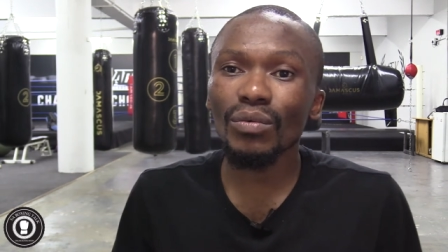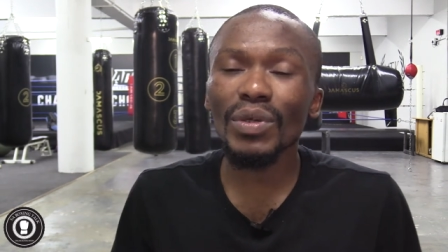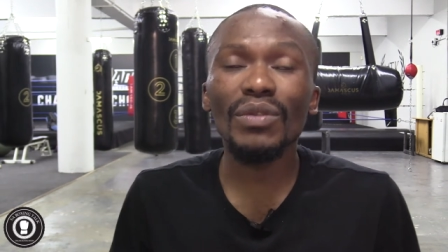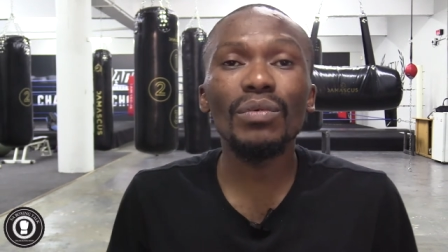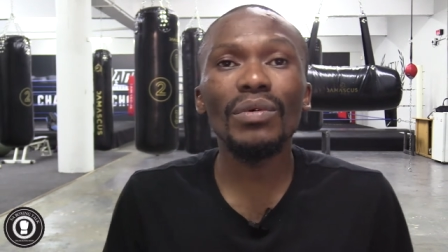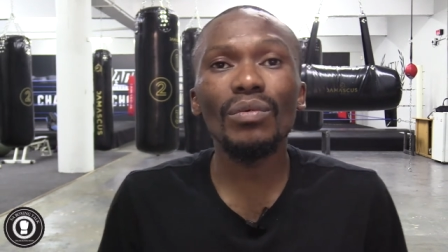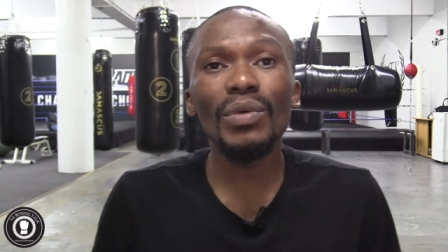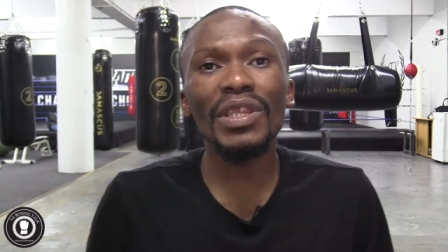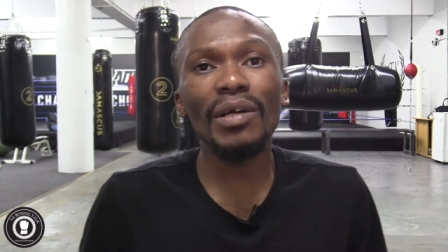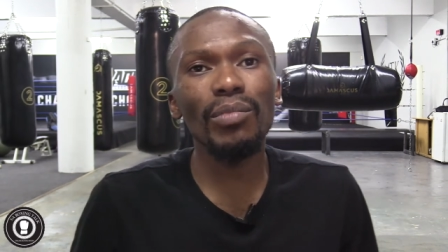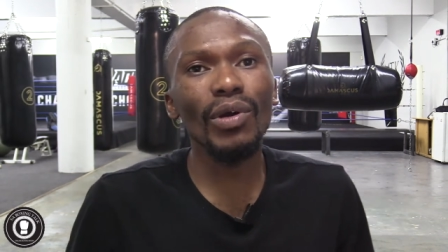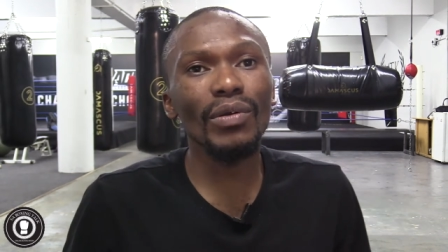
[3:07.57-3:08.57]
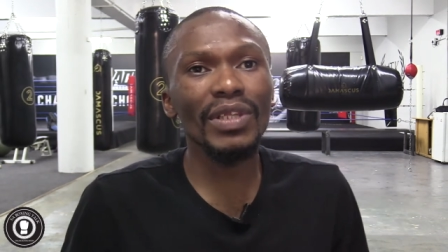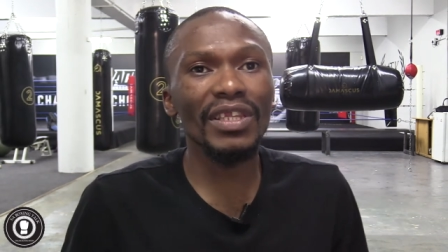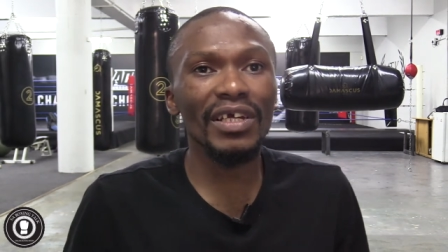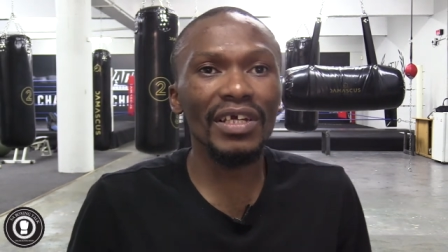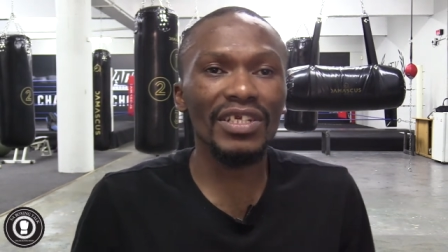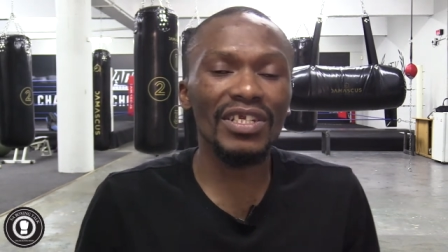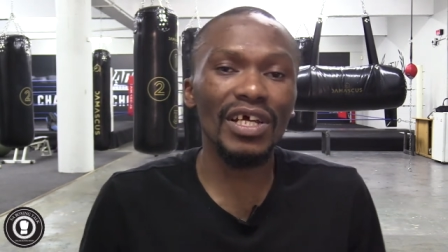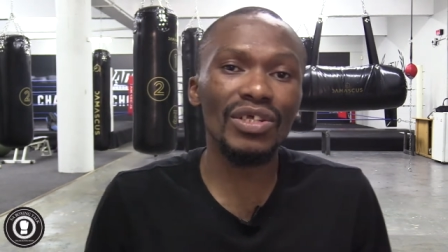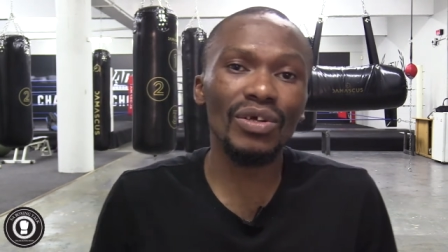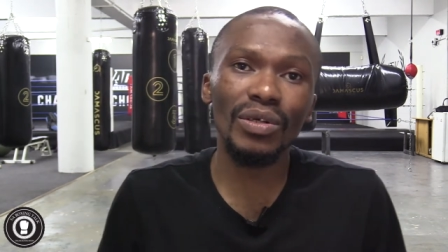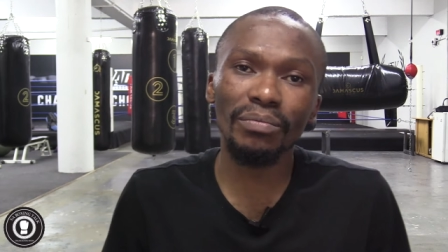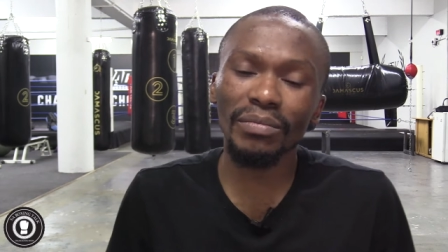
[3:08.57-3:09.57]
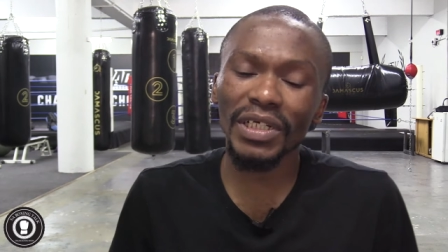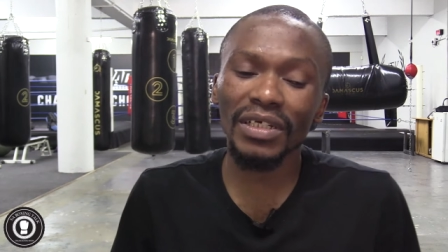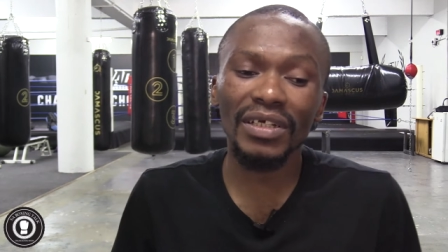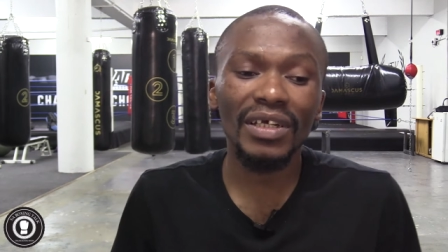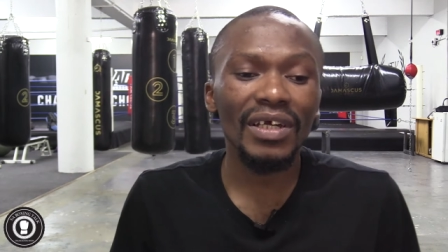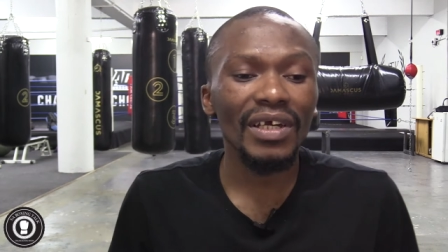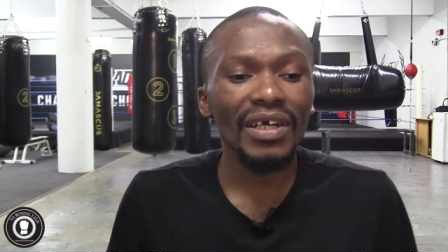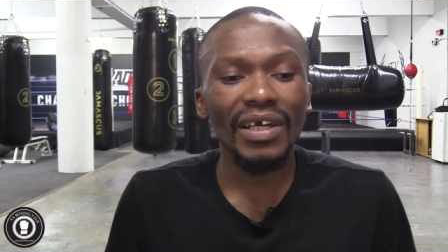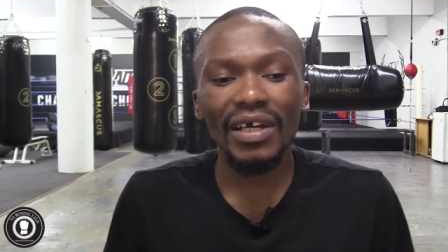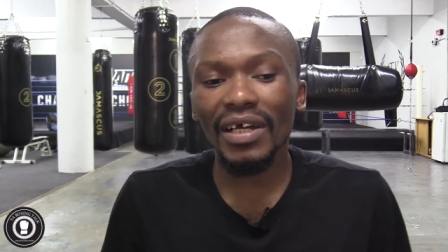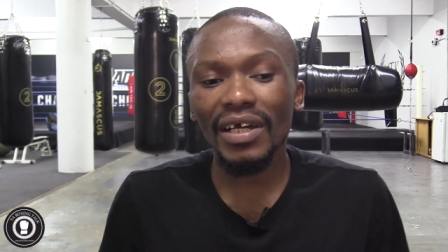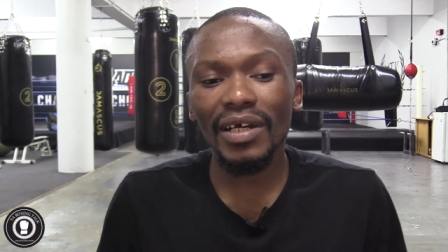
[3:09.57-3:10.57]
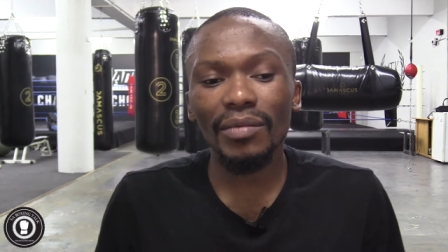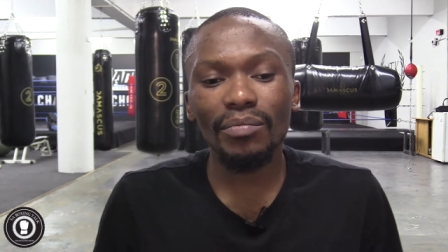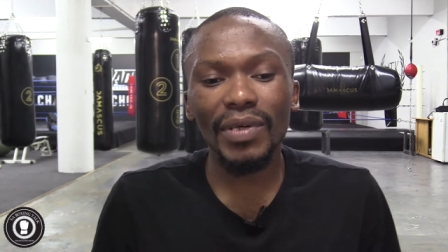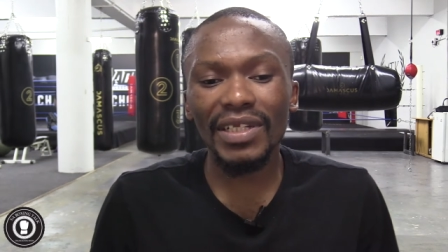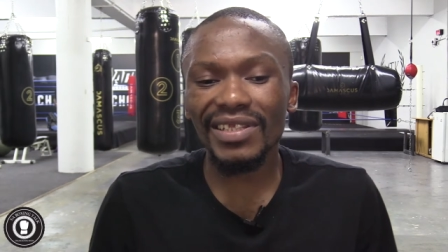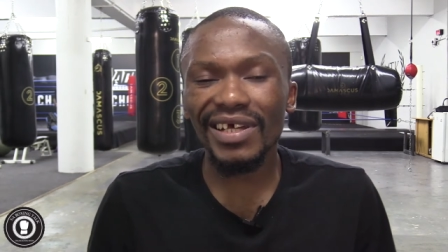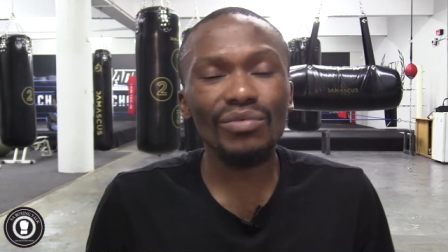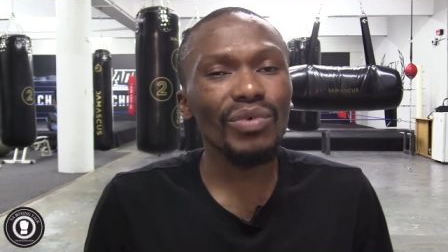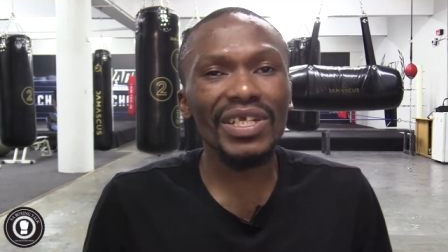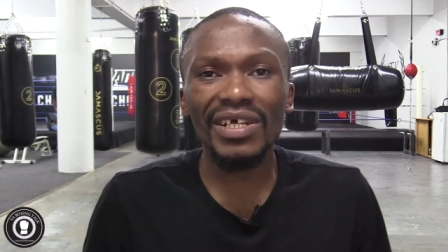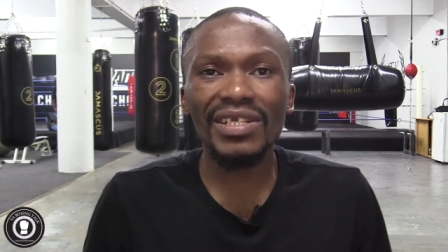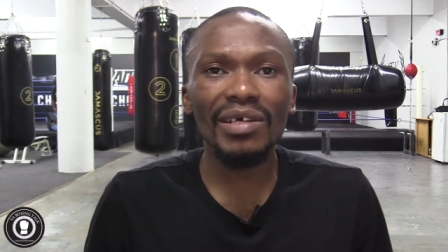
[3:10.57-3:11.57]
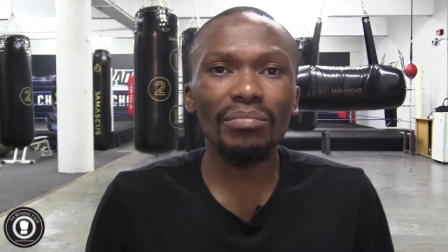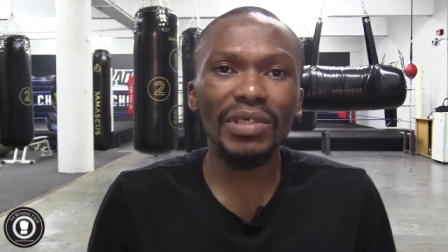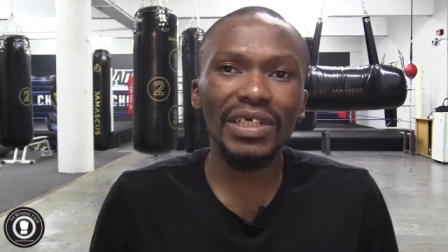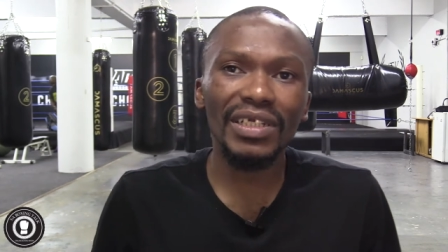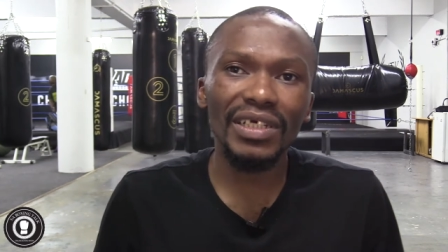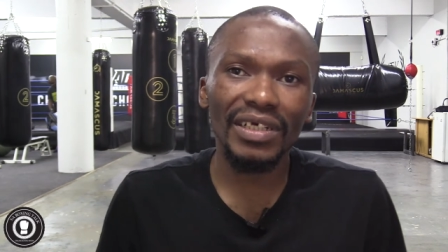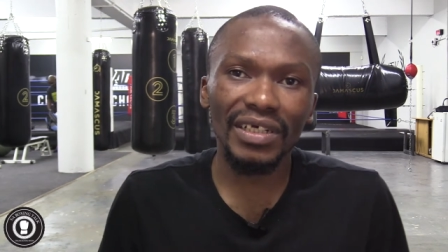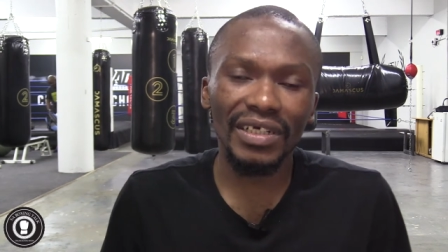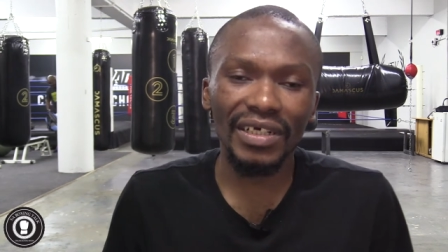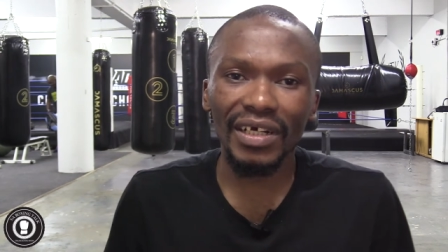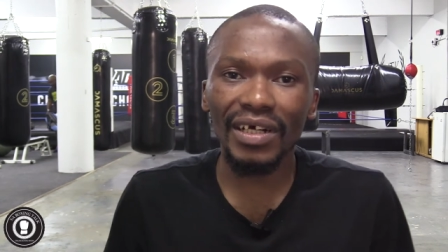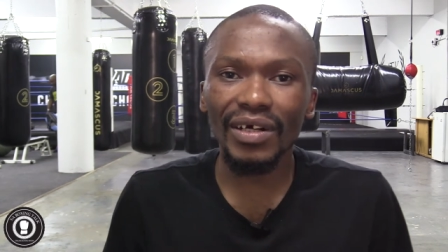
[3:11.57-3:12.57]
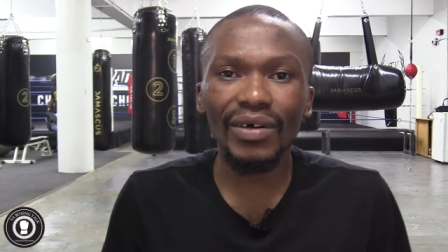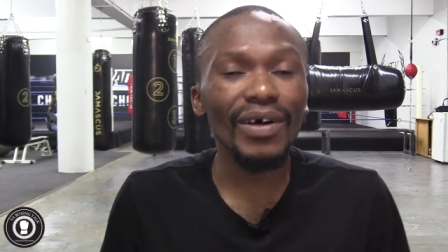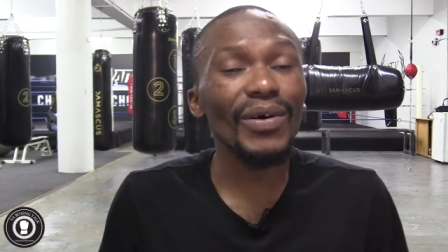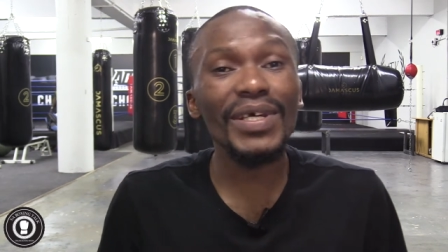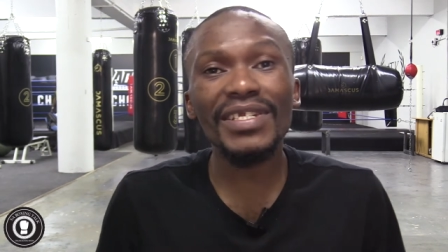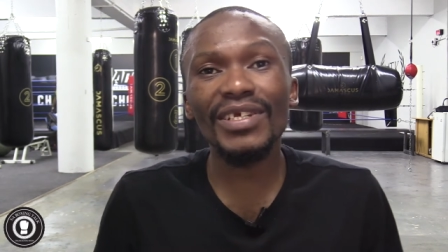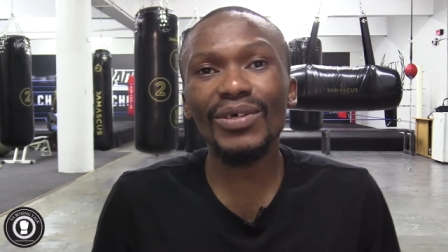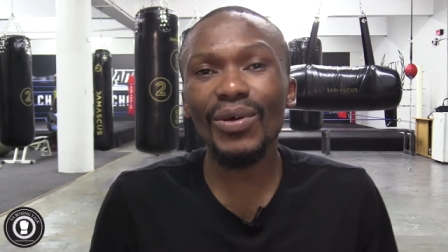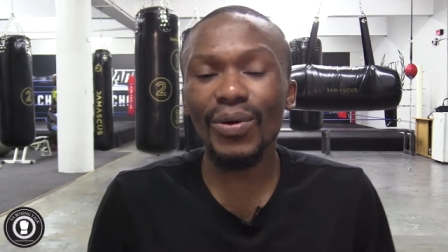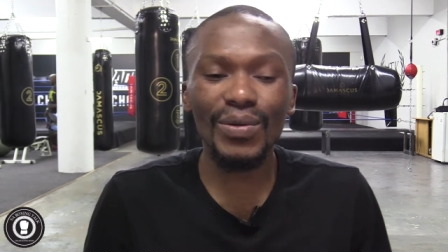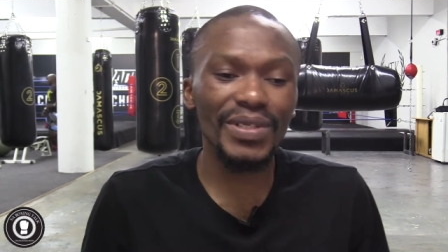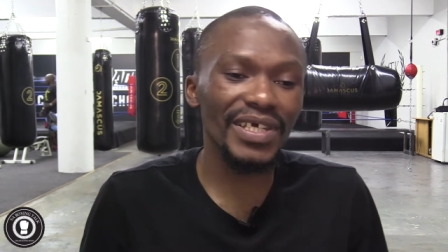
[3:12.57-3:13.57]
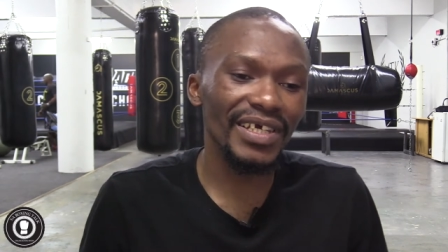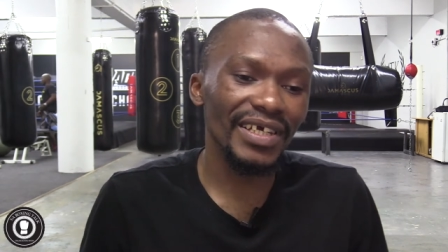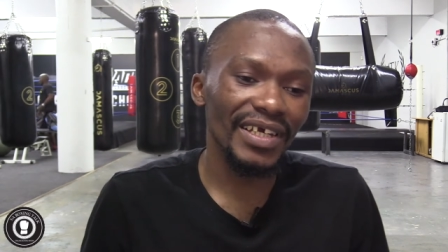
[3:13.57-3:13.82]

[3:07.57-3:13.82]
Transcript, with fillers: with with the boy they had just caught me uh, but that was just the beginning I, I was still cold